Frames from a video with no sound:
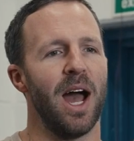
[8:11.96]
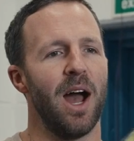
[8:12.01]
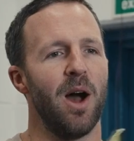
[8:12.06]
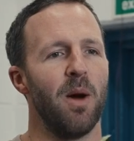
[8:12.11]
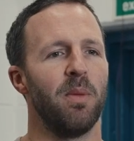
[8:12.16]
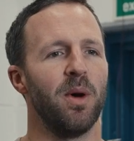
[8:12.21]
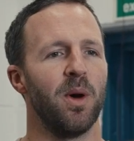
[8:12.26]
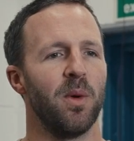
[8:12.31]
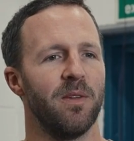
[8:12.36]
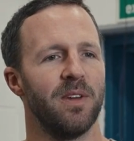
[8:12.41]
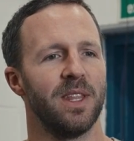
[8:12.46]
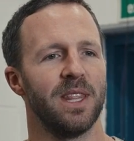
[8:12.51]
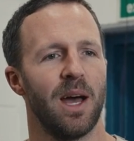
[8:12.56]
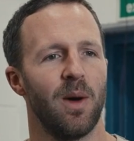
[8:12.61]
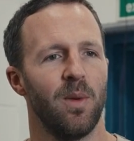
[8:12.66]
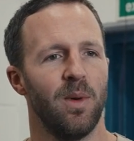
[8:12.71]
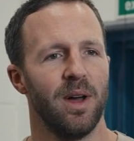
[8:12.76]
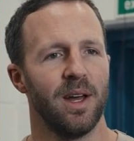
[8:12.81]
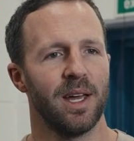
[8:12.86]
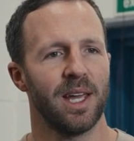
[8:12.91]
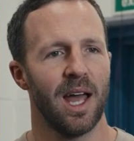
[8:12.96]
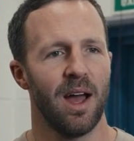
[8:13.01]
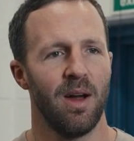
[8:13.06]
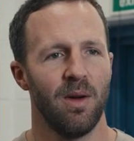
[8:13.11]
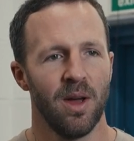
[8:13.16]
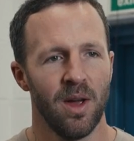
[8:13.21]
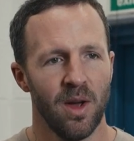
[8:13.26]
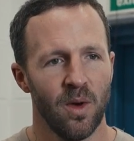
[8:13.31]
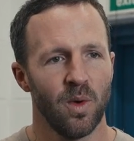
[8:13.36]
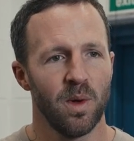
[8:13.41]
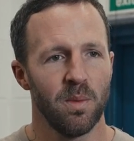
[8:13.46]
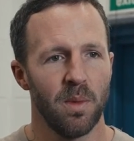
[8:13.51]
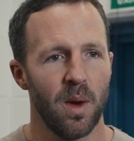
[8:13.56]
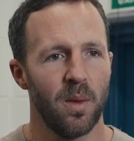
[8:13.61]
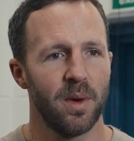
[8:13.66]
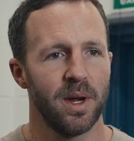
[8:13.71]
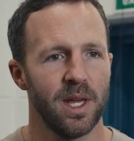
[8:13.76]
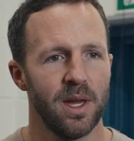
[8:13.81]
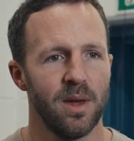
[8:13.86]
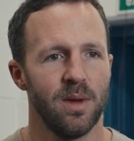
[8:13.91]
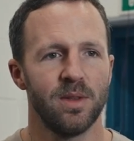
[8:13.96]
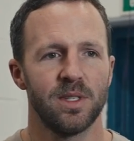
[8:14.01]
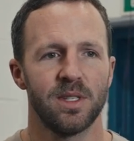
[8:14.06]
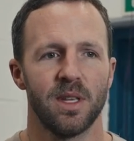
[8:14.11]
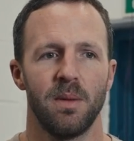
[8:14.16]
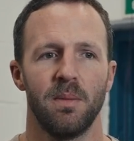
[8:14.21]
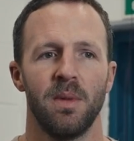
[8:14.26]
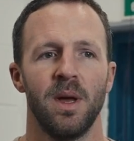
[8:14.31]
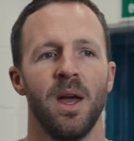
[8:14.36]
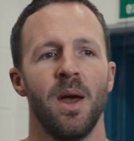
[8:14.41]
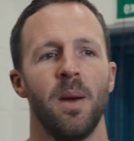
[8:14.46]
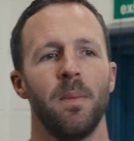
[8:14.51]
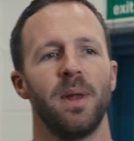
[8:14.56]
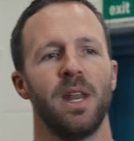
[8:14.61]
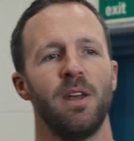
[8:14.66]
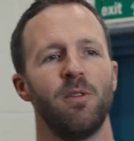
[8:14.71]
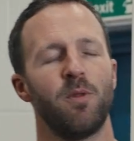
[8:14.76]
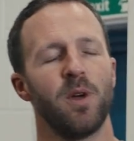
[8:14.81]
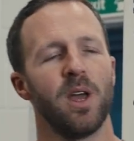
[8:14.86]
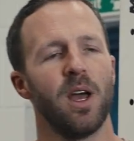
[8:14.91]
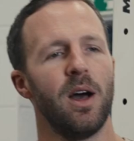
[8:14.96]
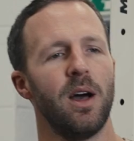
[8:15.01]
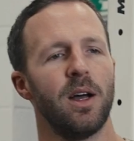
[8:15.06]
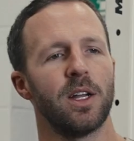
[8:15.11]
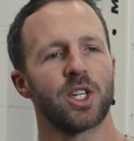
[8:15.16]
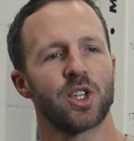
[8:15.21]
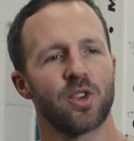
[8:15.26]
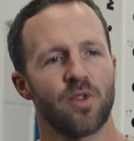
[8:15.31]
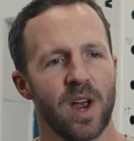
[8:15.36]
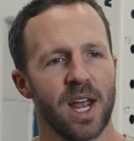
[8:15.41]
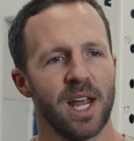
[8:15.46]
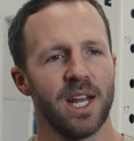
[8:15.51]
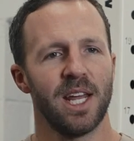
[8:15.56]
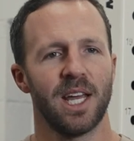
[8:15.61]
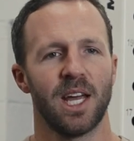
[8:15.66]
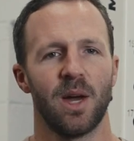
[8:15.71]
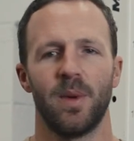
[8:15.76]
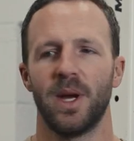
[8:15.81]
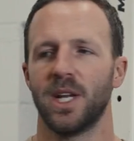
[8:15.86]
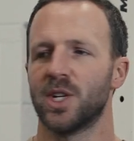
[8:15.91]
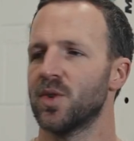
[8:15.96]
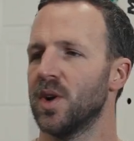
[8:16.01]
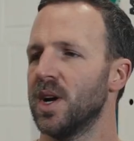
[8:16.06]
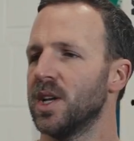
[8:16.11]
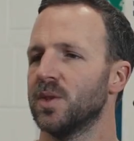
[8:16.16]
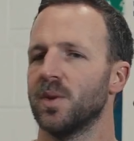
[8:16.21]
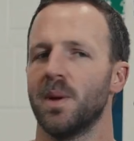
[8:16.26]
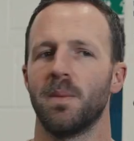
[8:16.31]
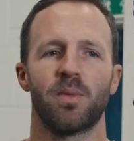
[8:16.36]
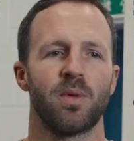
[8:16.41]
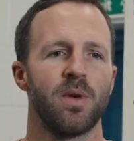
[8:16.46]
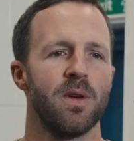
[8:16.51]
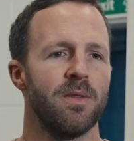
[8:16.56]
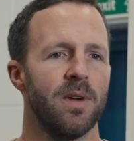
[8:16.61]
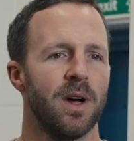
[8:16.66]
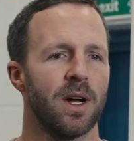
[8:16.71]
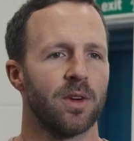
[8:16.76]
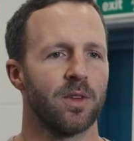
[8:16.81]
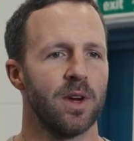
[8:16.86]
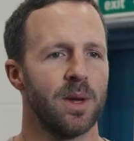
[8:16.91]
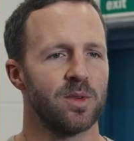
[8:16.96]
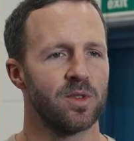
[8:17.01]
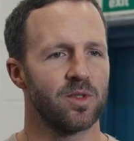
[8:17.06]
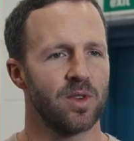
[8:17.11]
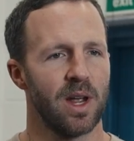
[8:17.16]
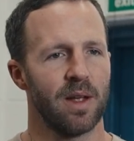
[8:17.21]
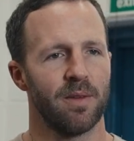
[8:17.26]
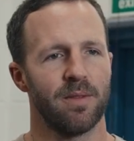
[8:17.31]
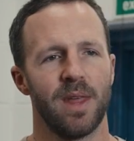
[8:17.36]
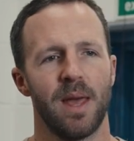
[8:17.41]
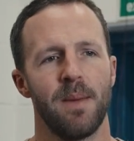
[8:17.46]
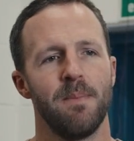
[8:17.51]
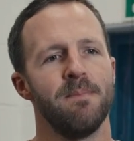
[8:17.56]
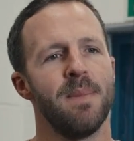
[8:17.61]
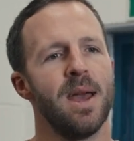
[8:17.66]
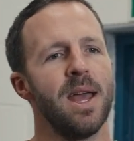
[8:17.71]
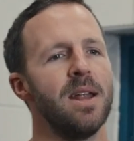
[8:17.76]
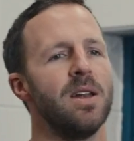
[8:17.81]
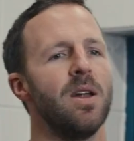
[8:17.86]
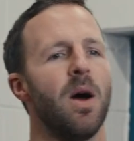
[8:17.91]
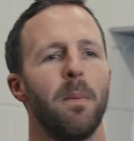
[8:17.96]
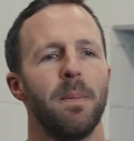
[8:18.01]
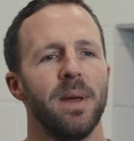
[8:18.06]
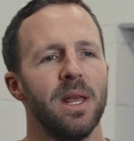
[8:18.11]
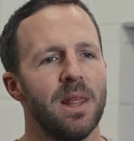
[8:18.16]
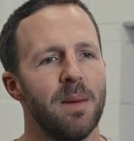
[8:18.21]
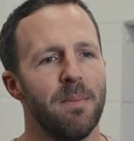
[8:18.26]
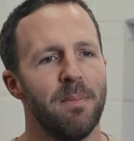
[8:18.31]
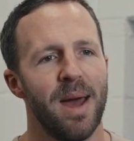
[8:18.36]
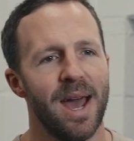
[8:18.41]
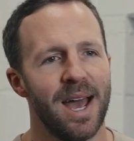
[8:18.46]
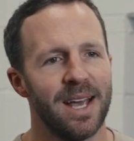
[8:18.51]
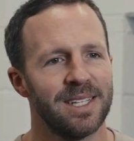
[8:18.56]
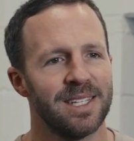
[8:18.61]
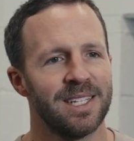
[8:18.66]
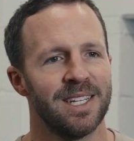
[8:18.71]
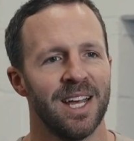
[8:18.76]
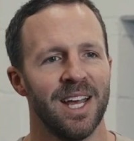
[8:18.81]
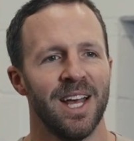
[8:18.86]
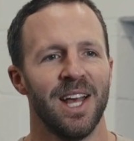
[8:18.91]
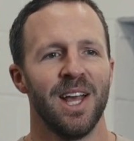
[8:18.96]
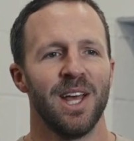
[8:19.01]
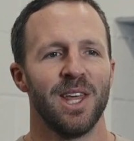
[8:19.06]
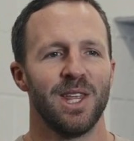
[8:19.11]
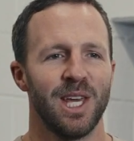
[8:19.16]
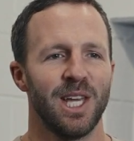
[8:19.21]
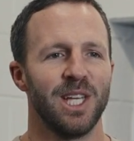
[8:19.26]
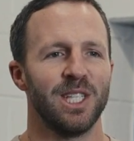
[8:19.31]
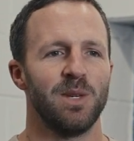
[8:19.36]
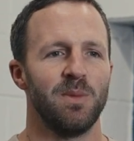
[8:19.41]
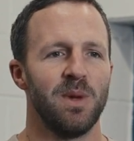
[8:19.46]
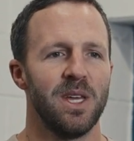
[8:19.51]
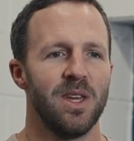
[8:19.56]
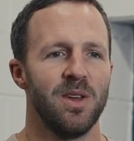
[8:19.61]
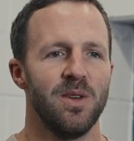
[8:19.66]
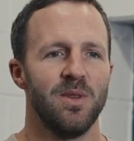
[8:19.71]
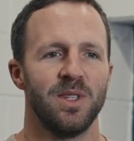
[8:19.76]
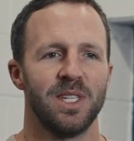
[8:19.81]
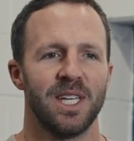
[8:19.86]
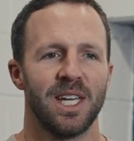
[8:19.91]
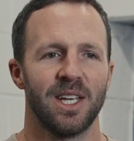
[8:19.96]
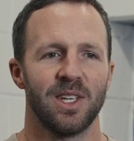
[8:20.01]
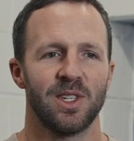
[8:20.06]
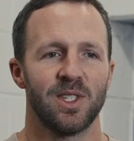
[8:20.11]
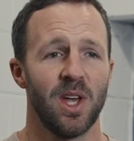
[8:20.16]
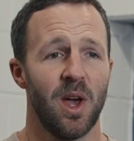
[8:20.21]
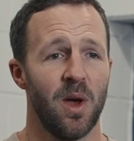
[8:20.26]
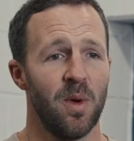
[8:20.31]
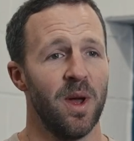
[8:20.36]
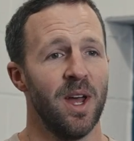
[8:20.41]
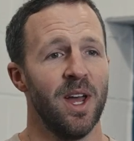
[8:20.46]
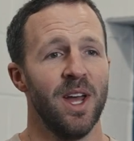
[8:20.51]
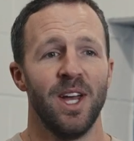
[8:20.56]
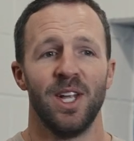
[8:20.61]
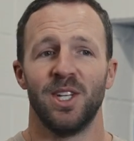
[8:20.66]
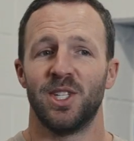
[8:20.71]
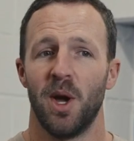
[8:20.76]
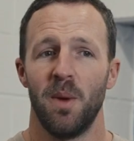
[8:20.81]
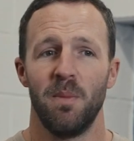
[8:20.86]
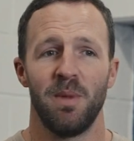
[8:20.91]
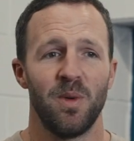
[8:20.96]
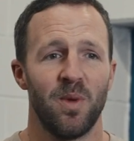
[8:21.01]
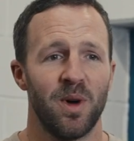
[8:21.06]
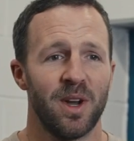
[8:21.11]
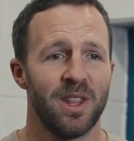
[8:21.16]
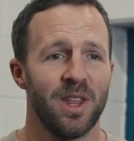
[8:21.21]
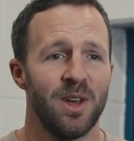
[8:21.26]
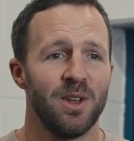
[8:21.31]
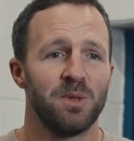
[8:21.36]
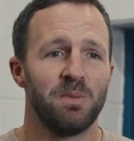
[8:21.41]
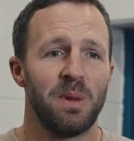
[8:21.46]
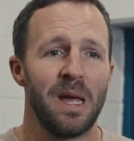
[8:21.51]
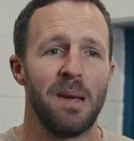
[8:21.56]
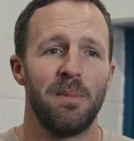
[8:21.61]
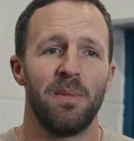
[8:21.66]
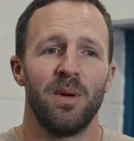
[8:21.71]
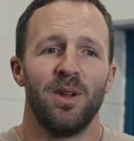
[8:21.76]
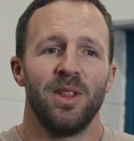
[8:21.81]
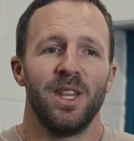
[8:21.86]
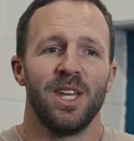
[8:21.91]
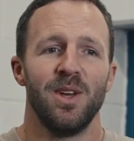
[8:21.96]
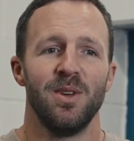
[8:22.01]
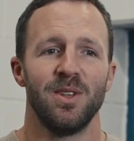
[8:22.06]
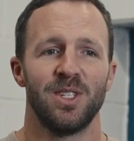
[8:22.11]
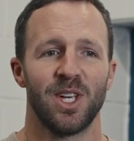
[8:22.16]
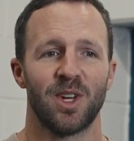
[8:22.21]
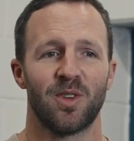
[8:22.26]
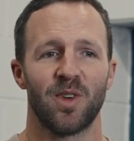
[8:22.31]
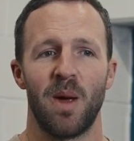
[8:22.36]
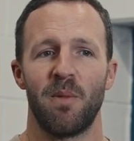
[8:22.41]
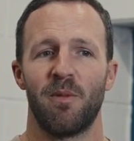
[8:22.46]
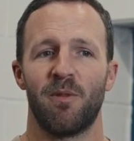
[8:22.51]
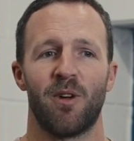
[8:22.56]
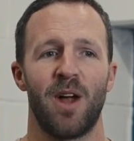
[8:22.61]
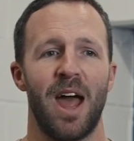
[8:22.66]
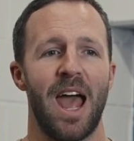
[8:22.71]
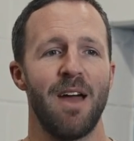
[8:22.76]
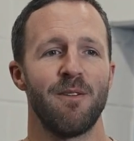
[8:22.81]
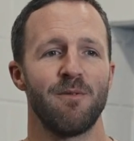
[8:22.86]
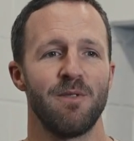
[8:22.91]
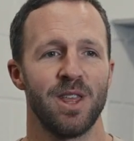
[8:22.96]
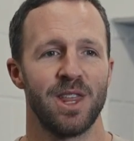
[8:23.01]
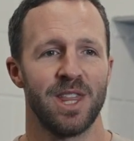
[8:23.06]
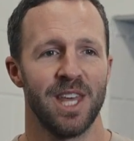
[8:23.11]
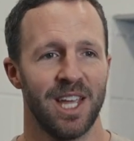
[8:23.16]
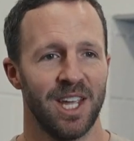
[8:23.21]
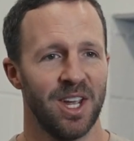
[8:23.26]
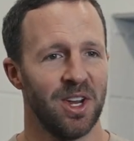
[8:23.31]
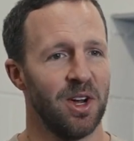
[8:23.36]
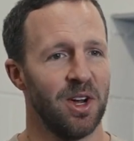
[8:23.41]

output within that workout, we might want to use them. But if we are training and we're trying to improve our grip strength, they may not be the best thing to be using. So don't be one of those people that use the grip for everything. You're